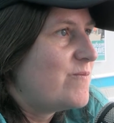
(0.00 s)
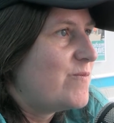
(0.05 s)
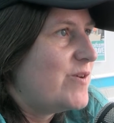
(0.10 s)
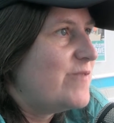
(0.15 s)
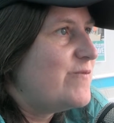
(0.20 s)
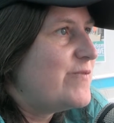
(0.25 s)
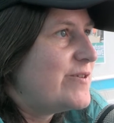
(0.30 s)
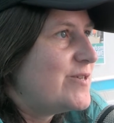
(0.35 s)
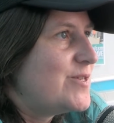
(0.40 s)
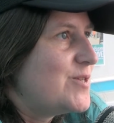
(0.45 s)

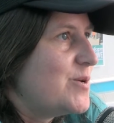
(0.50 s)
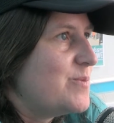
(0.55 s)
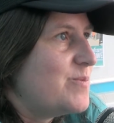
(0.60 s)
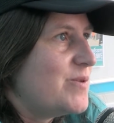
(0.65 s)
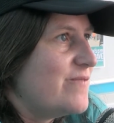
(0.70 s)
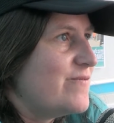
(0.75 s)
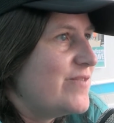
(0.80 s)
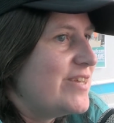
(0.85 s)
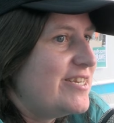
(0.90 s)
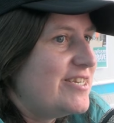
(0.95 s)
we feel so
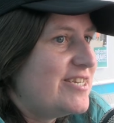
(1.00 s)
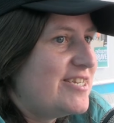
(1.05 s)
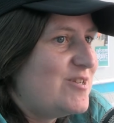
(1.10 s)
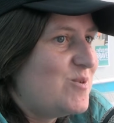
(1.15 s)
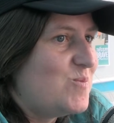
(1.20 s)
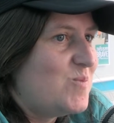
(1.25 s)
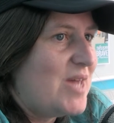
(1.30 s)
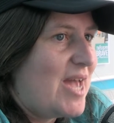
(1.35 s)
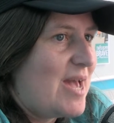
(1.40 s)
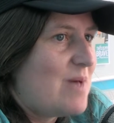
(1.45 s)
privileged
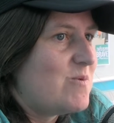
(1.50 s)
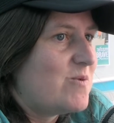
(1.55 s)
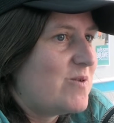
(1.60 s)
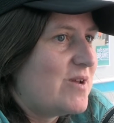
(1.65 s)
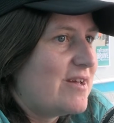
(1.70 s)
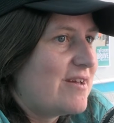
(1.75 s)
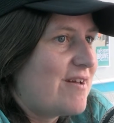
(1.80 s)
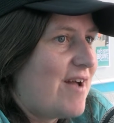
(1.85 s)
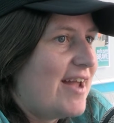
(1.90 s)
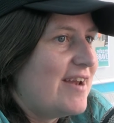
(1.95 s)
to be able
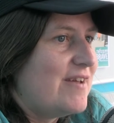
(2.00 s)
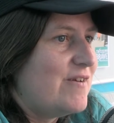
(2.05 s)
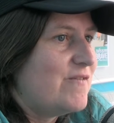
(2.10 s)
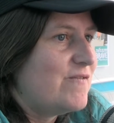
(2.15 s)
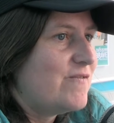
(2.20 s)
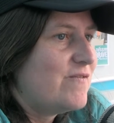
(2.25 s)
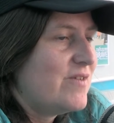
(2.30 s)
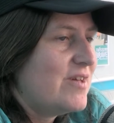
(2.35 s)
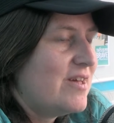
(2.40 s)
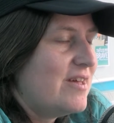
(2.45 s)
to kind
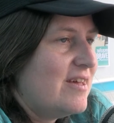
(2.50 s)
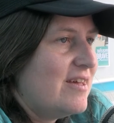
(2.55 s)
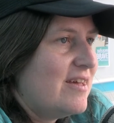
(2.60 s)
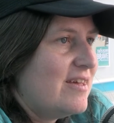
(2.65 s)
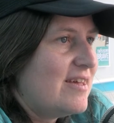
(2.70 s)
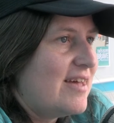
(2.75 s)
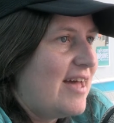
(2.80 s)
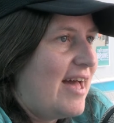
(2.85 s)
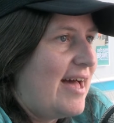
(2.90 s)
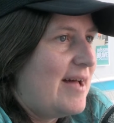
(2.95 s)
of
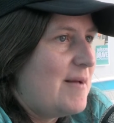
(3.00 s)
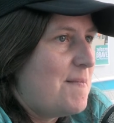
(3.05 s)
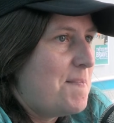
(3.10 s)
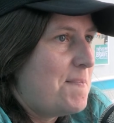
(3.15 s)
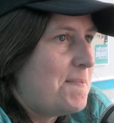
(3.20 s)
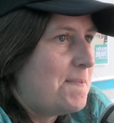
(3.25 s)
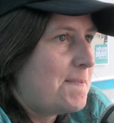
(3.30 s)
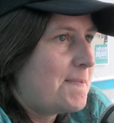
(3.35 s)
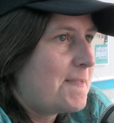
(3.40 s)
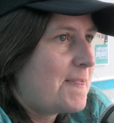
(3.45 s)

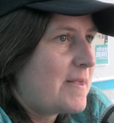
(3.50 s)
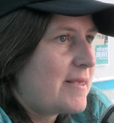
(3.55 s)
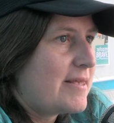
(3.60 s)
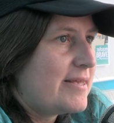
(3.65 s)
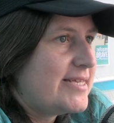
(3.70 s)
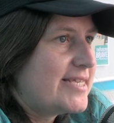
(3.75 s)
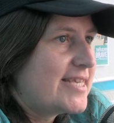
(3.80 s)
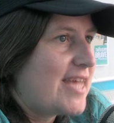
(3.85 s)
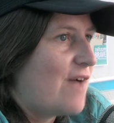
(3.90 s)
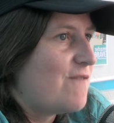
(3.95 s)

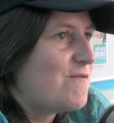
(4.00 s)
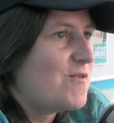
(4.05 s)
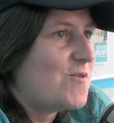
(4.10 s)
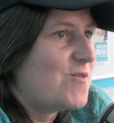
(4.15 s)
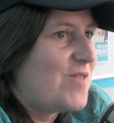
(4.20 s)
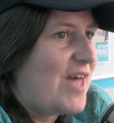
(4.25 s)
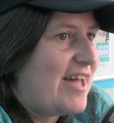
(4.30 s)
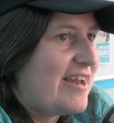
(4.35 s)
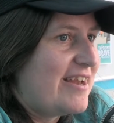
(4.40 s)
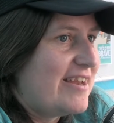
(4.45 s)

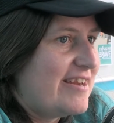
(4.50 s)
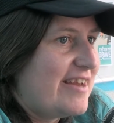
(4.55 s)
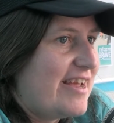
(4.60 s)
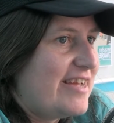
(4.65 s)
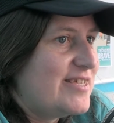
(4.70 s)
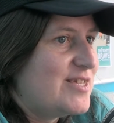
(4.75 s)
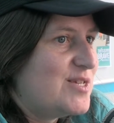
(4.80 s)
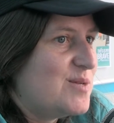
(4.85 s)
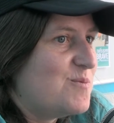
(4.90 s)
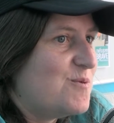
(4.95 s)
scaffold that
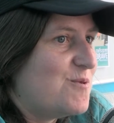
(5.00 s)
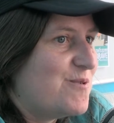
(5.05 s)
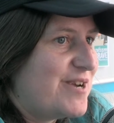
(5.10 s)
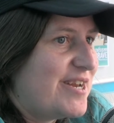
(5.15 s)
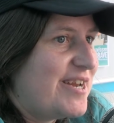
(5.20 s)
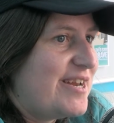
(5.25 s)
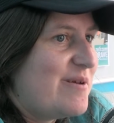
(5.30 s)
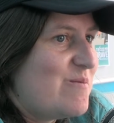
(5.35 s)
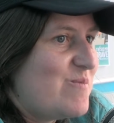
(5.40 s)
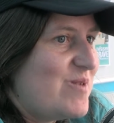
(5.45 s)
and support
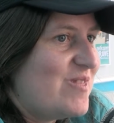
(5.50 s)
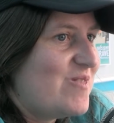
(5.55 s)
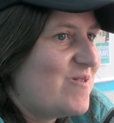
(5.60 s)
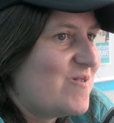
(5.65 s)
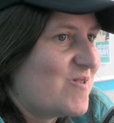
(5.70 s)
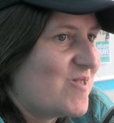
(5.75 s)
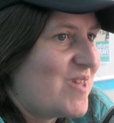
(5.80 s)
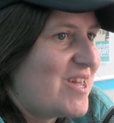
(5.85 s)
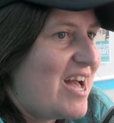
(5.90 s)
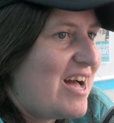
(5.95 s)
it a bit
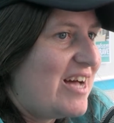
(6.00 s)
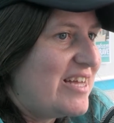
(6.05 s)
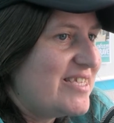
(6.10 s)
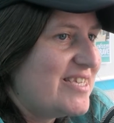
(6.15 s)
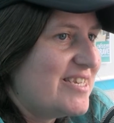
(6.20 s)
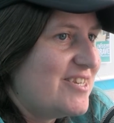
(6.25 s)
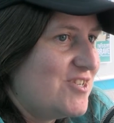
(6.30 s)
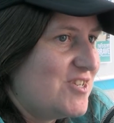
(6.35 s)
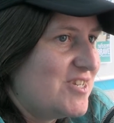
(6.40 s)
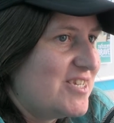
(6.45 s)
through the
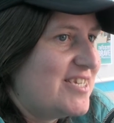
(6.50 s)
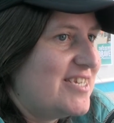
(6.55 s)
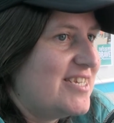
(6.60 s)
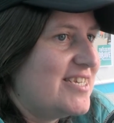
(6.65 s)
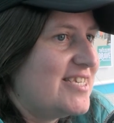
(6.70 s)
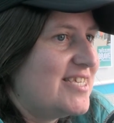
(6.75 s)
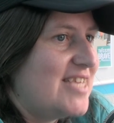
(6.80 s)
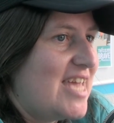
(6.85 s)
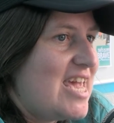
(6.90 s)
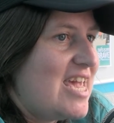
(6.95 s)
arts, and just
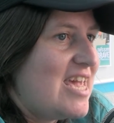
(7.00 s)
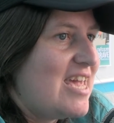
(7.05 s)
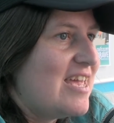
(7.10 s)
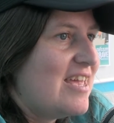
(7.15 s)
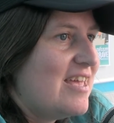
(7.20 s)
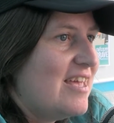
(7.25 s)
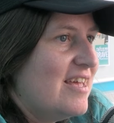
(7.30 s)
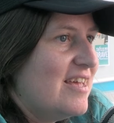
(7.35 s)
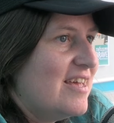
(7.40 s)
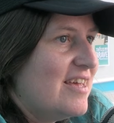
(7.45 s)
to
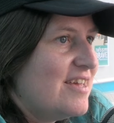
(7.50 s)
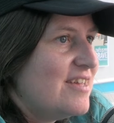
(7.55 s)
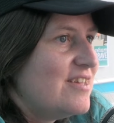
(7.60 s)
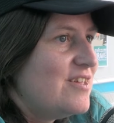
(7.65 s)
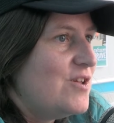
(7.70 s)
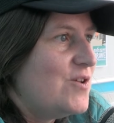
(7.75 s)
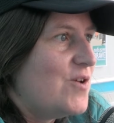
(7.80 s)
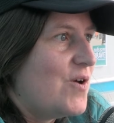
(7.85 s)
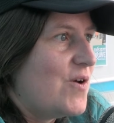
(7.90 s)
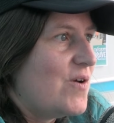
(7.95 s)
see,
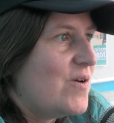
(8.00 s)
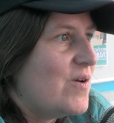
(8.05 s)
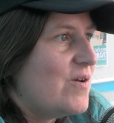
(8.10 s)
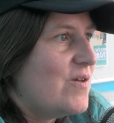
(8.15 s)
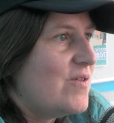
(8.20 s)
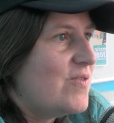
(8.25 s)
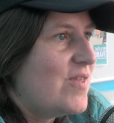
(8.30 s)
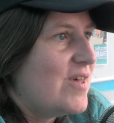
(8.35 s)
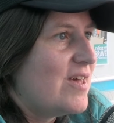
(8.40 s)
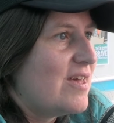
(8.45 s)
you
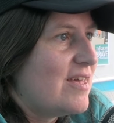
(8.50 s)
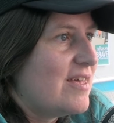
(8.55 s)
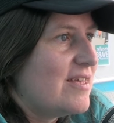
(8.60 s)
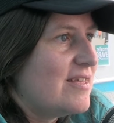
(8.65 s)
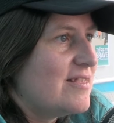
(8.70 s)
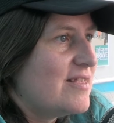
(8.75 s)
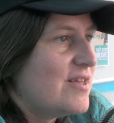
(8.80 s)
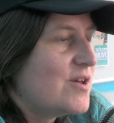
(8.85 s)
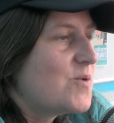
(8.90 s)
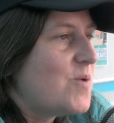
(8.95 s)
know,
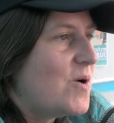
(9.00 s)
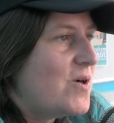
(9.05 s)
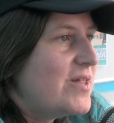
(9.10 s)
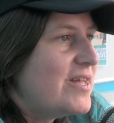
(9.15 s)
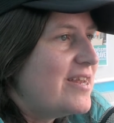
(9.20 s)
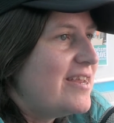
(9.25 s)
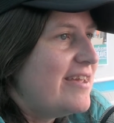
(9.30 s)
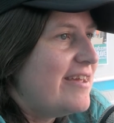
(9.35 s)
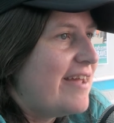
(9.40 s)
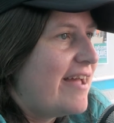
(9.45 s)
the
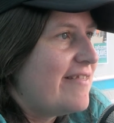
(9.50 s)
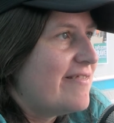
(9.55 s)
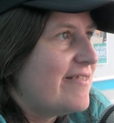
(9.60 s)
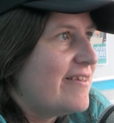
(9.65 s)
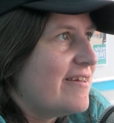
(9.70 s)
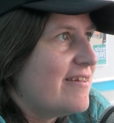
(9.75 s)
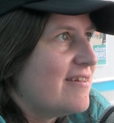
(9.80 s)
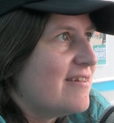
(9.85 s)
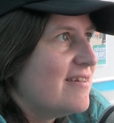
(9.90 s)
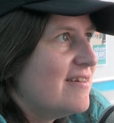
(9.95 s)
quality and
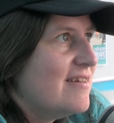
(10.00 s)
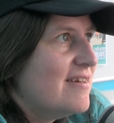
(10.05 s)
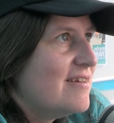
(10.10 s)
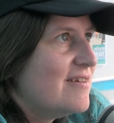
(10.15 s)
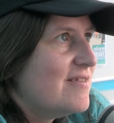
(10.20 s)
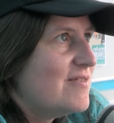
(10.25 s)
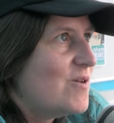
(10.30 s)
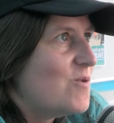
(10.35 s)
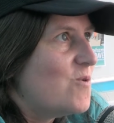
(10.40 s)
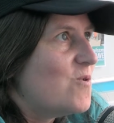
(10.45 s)
the
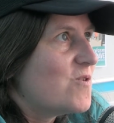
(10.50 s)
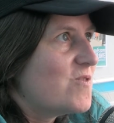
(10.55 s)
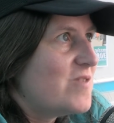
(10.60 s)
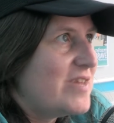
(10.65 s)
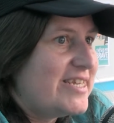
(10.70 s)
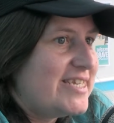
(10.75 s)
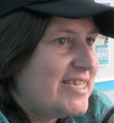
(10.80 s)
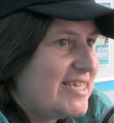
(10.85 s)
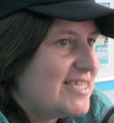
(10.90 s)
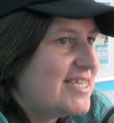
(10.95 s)

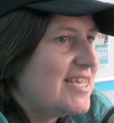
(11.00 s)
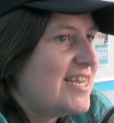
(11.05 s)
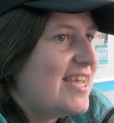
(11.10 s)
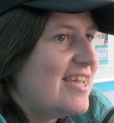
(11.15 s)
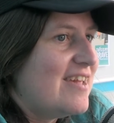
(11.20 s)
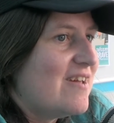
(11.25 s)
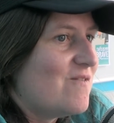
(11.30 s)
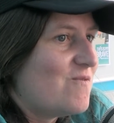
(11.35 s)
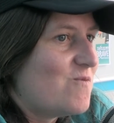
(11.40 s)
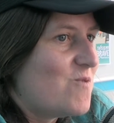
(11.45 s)

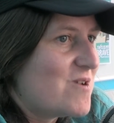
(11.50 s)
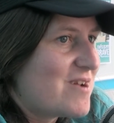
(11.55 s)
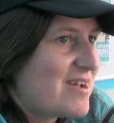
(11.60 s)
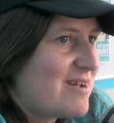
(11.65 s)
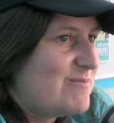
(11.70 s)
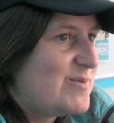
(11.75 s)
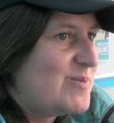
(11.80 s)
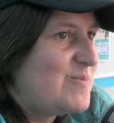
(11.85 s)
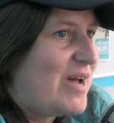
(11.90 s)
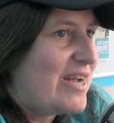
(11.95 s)
authenticity of what
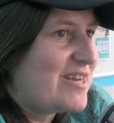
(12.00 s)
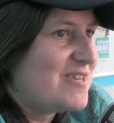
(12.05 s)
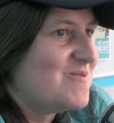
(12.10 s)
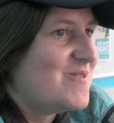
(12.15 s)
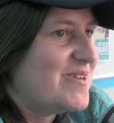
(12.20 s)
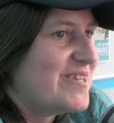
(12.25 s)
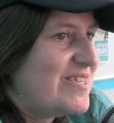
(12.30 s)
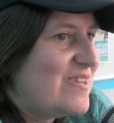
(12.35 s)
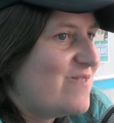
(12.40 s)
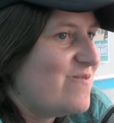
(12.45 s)
comes back
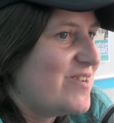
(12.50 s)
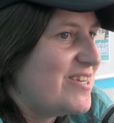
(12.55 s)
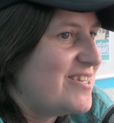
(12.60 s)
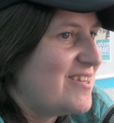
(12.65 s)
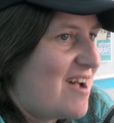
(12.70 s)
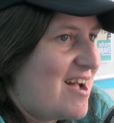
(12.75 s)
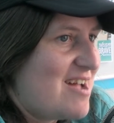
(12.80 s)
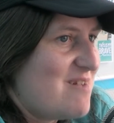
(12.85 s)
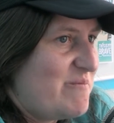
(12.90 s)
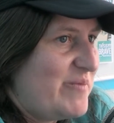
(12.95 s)
to us every
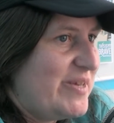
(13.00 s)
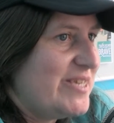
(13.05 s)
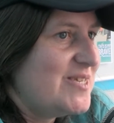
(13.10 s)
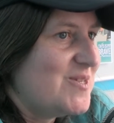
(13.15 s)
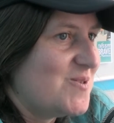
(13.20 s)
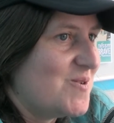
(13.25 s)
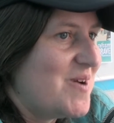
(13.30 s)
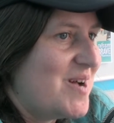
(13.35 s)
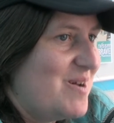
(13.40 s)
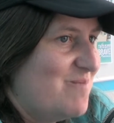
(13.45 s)
time is
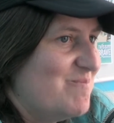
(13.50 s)
so